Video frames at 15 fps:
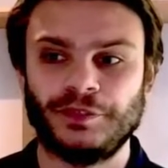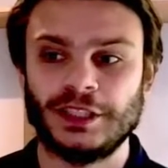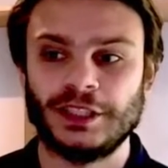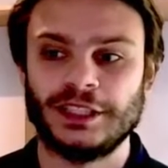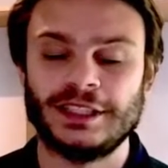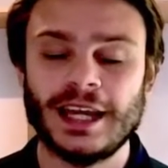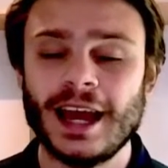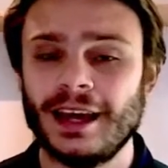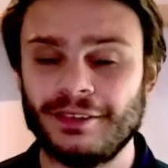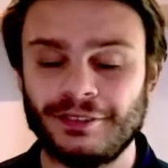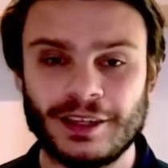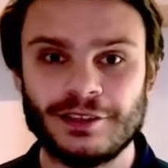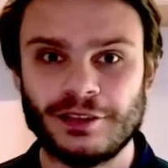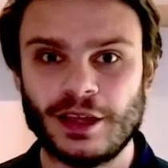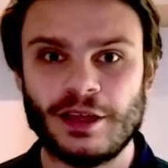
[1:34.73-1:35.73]
yeah,
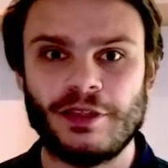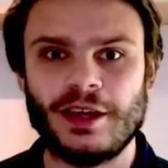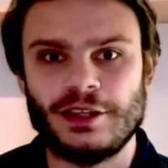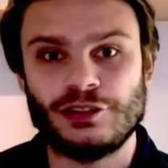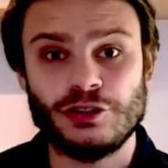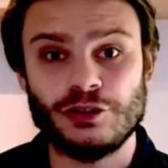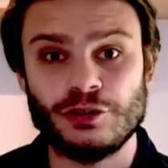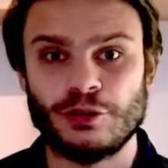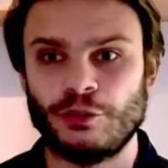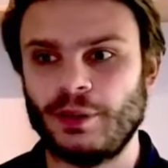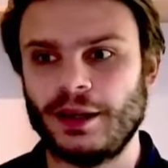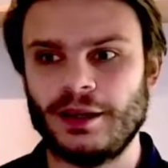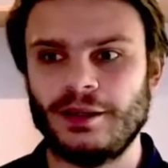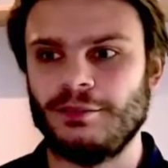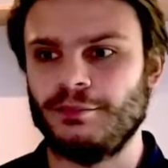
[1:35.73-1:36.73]
they do. The
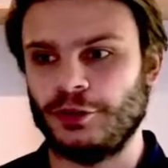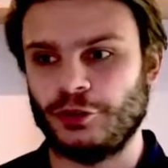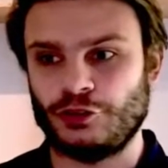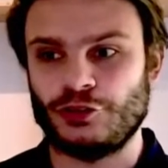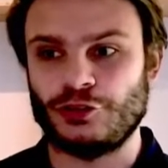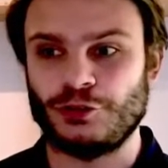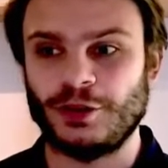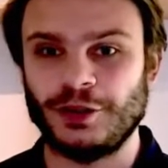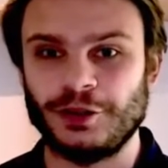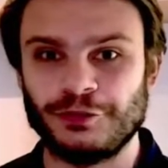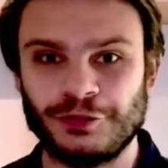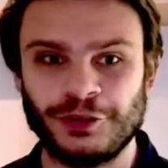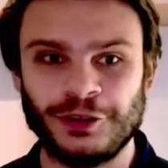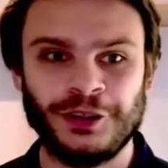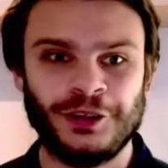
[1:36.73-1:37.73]
way Master Duel kind
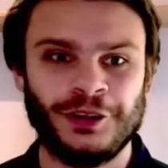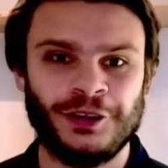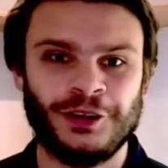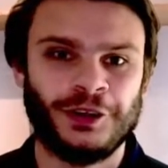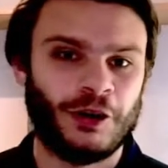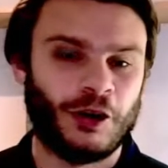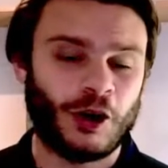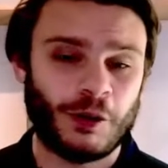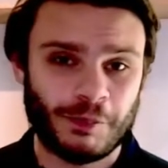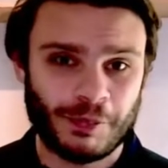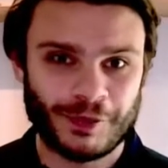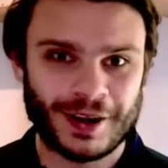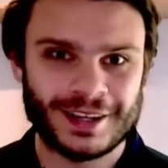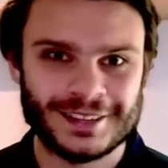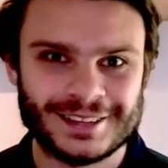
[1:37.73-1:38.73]
of
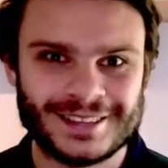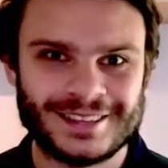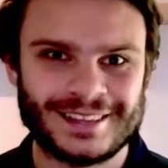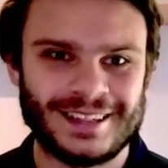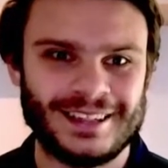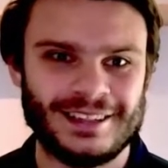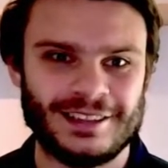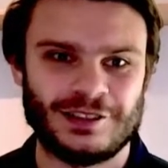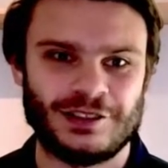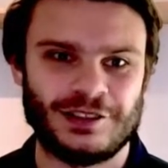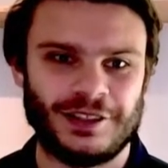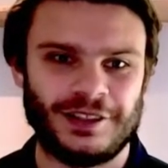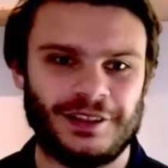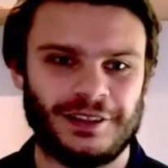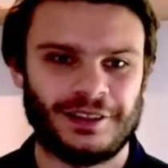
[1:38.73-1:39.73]
operates is
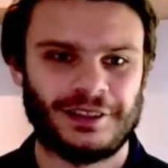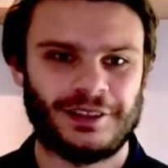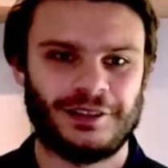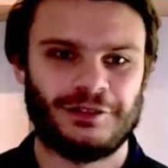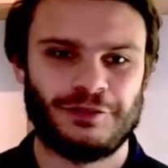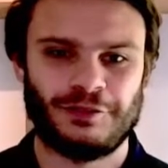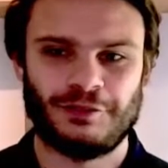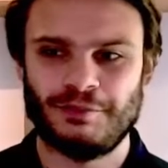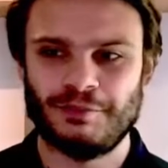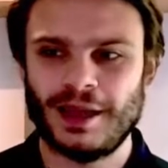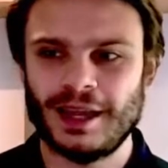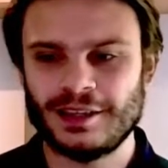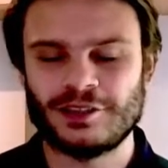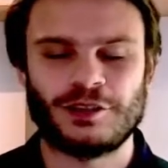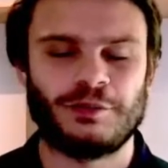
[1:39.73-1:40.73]
to kind of
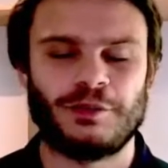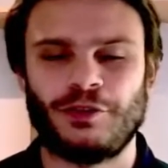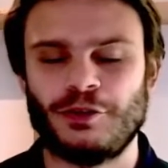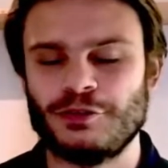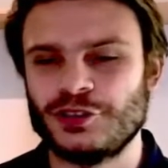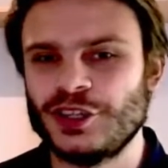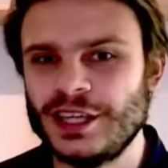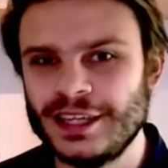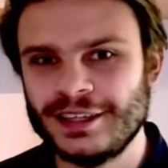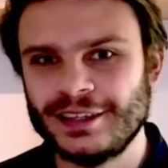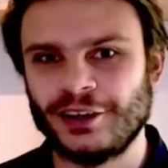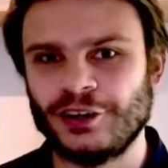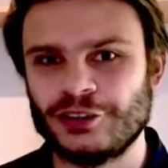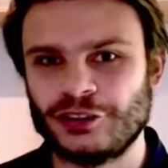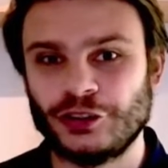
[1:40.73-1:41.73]
make some of those key
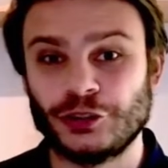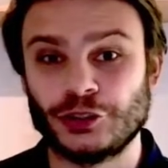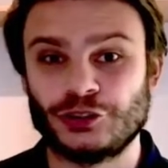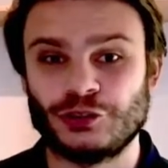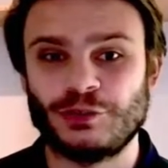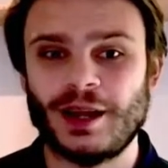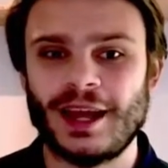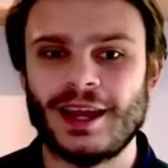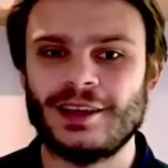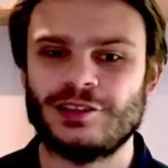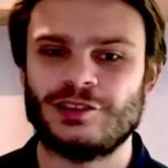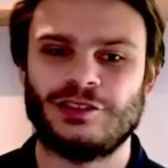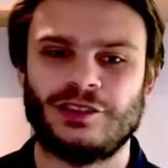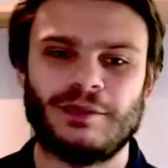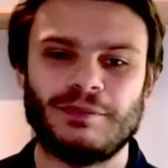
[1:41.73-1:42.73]
cards ultra
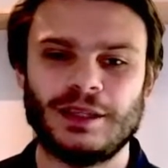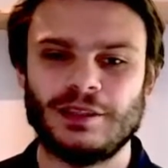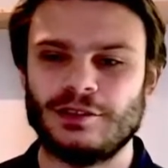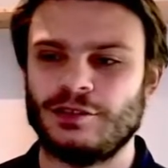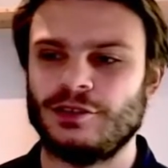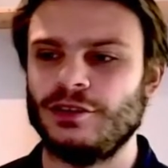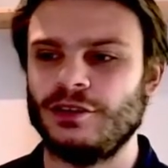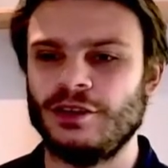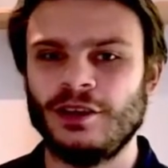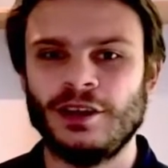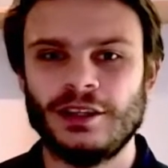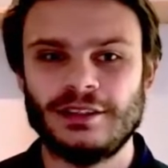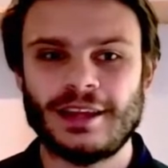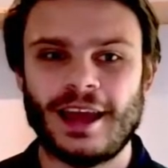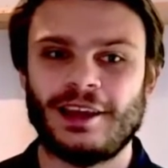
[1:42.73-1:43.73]
rares, and that means that
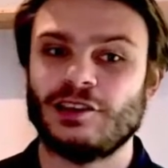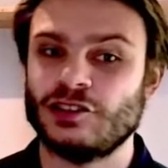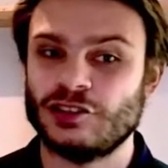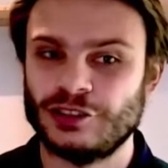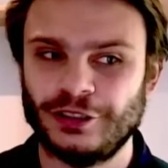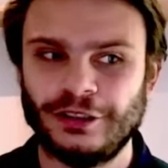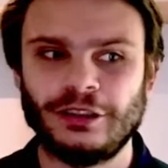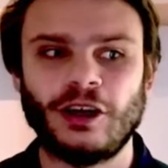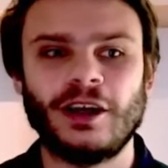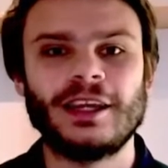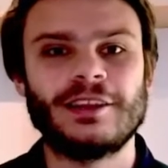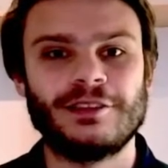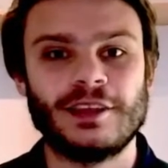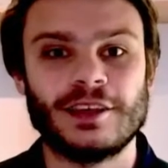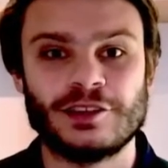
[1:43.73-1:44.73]
decks
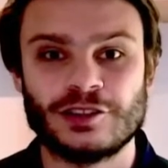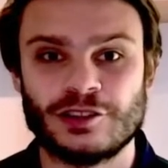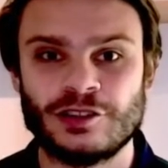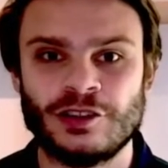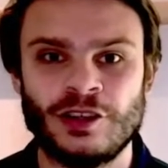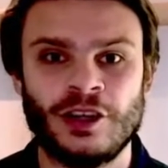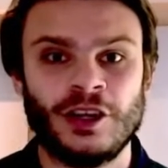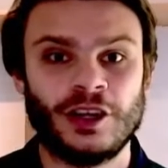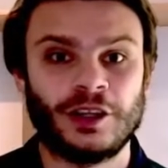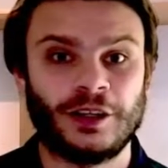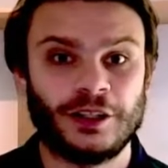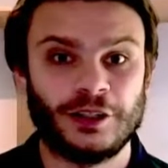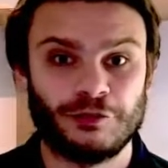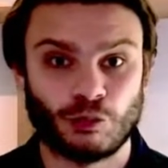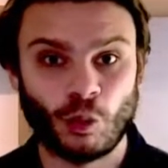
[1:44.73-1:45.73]
like this
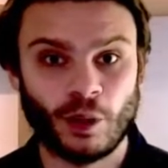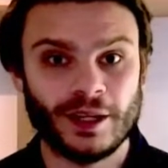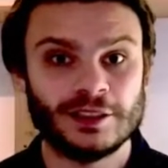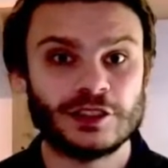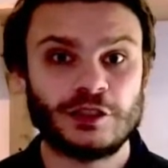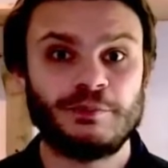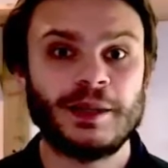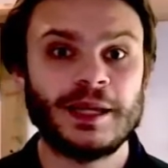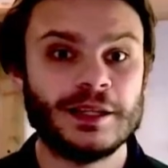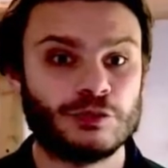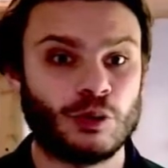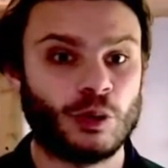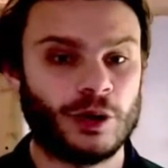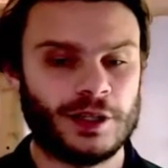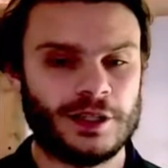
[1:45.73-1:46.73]
kind of
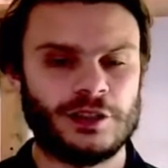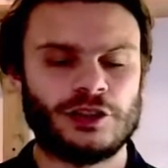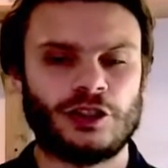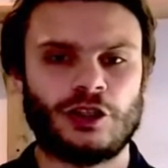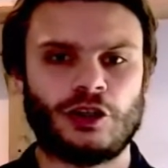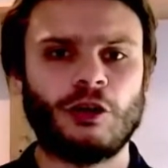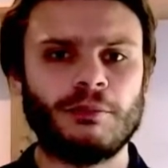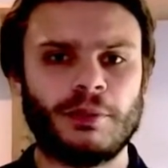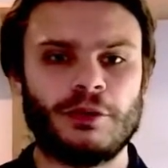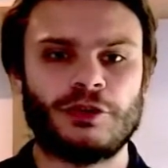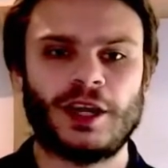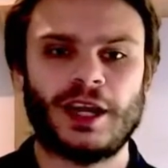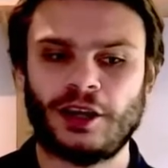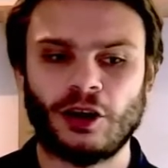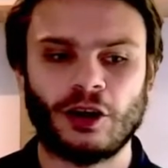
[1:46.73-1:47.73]
Roid-Speedroid combo
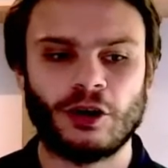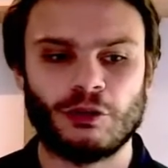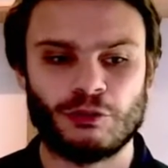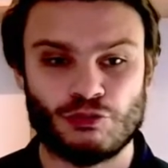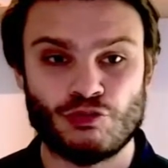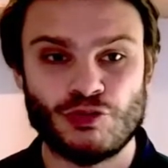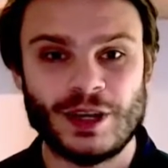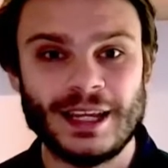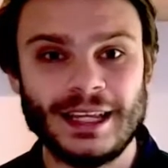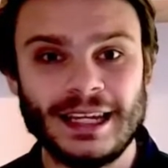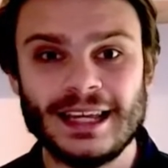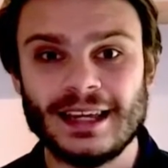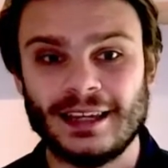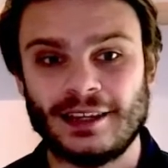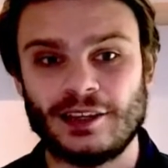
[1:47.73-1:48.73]
deck are
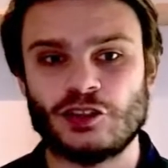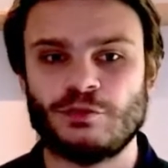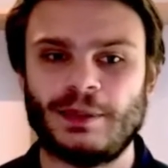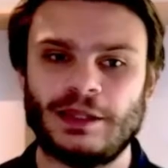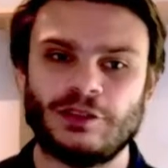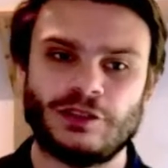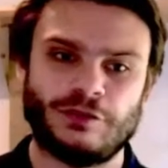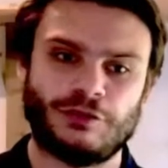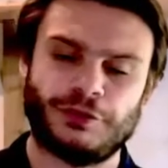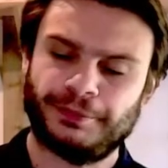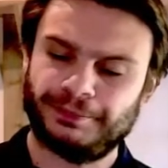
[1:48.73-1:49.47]
really expensive.